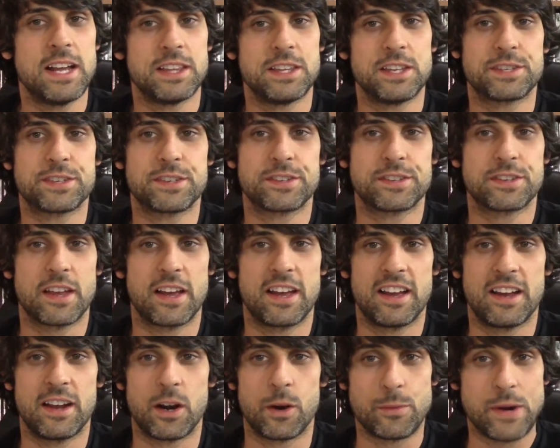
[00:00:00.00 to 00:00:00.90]
this is a,
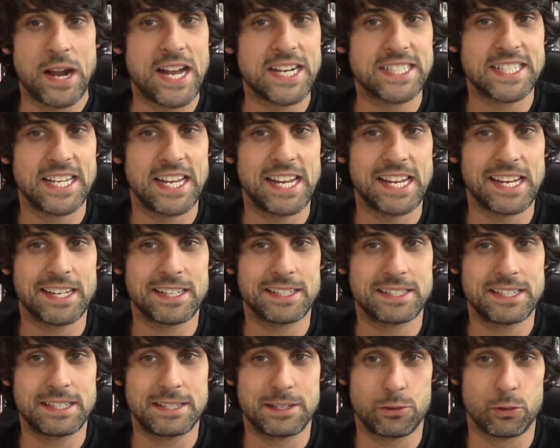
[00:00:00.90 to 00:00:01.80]
uh, a
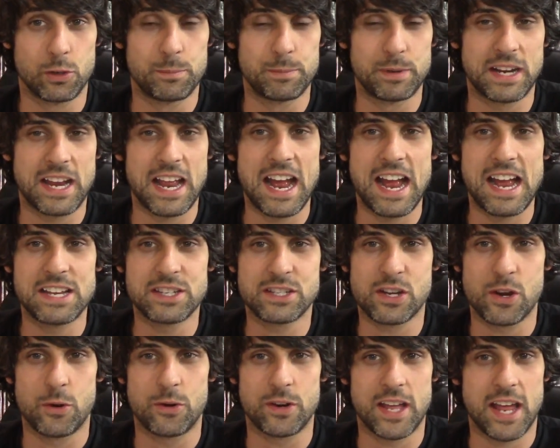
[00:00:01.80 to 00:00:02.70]
ragtag t- group of
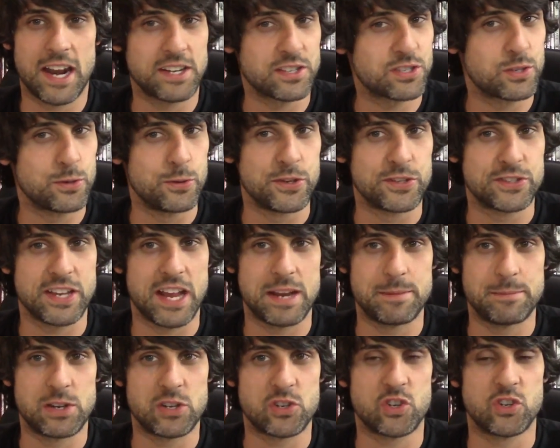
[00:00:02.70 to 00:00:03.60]
guys going on a
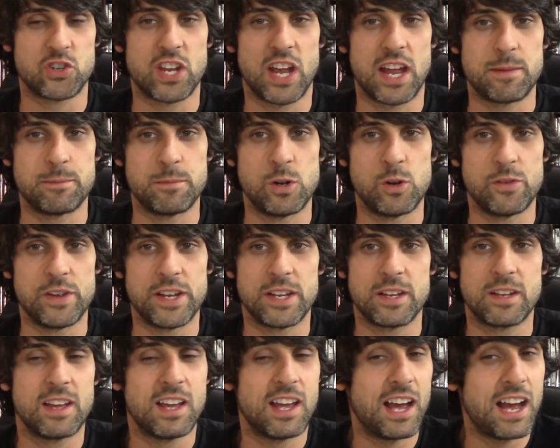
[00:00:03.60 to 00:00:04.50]
suicide mission type
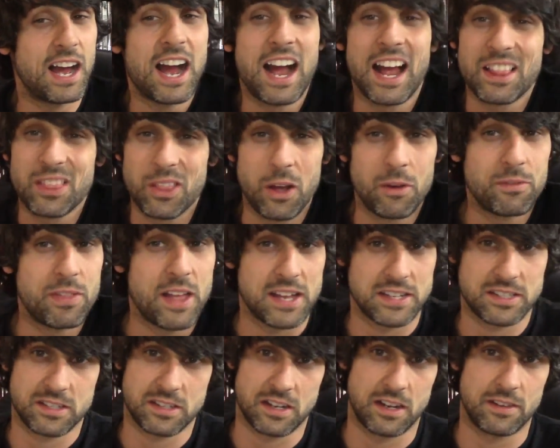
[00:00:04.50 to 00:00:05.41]
movie. I love
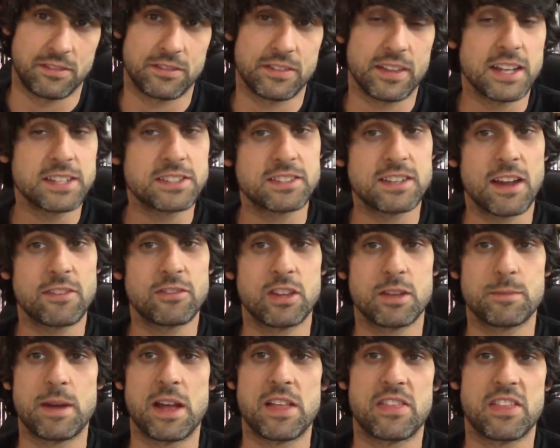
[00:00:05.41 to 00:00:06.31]
that stuff. That's
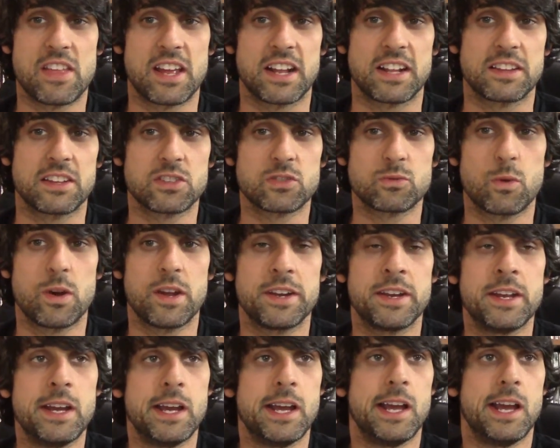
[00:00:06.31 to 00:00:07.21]
definitely my thing. This
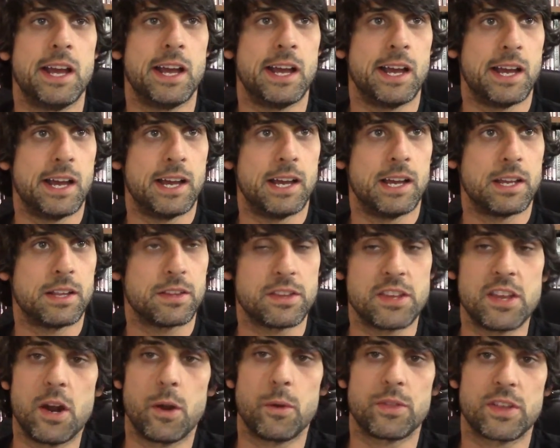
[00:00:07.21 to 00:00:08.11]
one,
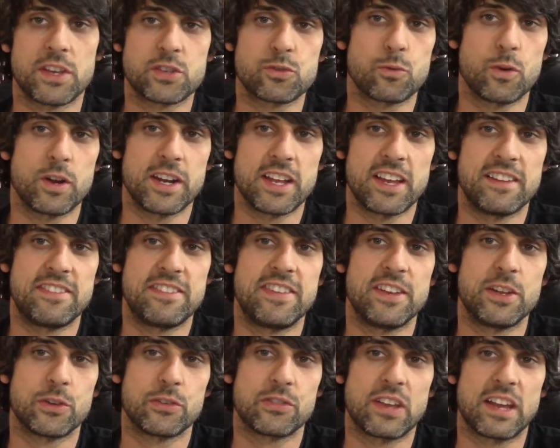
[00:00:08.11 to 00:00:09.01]
you know, this one it
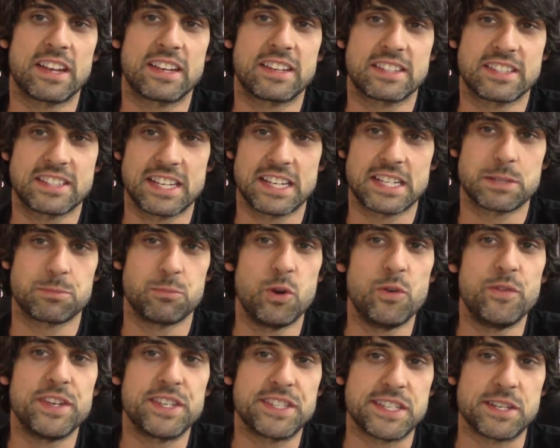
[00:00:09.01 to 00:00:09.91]
feels like six
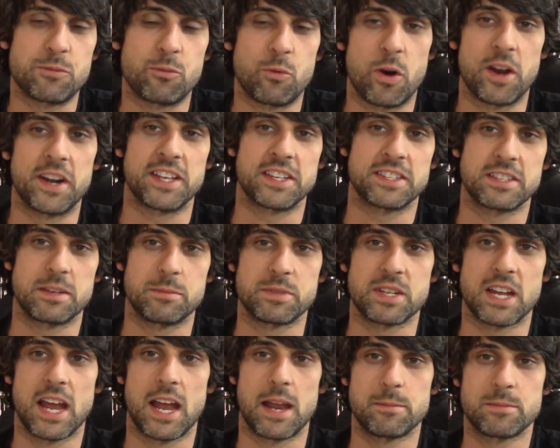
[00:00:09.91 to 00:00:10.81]
movies in one at
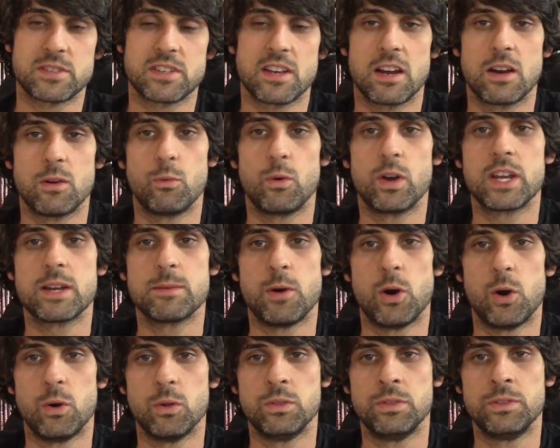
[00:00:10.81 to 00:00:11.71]
sometimes. Uh, William
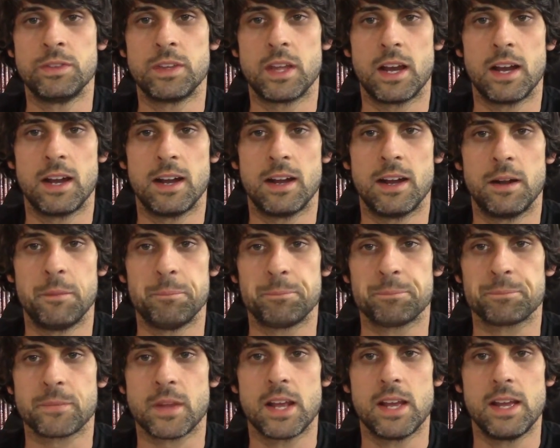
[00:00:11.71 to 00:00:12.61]
Holden, um,
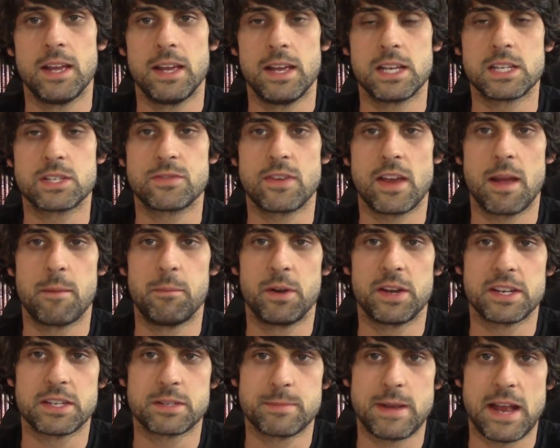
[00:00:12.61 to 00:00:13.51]
his
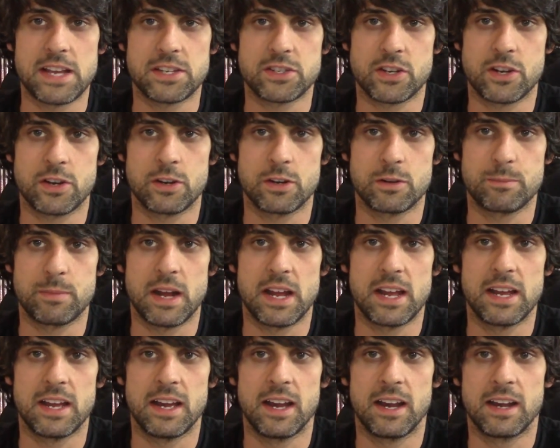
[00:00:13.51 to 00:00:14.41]
family is massacred
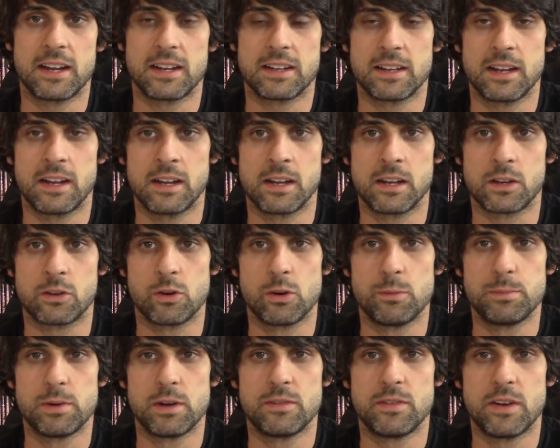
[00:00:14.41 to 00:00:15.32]
by a, a
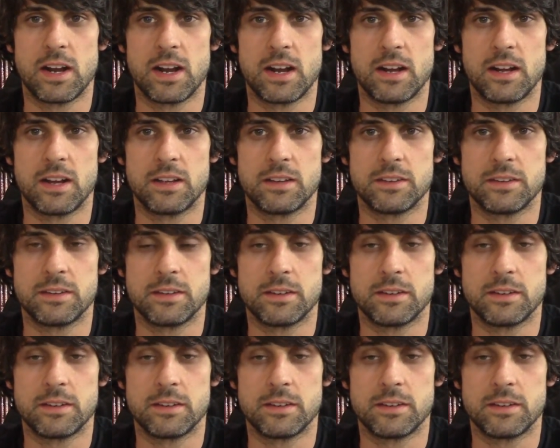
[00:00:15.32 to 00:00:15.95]
group of uh,